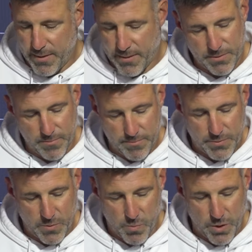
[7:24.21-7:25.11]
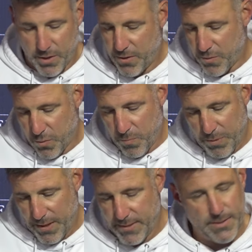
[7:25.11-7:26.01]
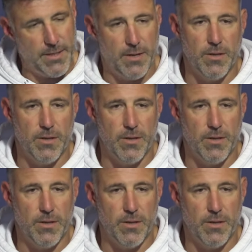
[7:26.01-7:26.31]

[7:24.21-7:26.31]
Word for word: There's some some really cool plays in there.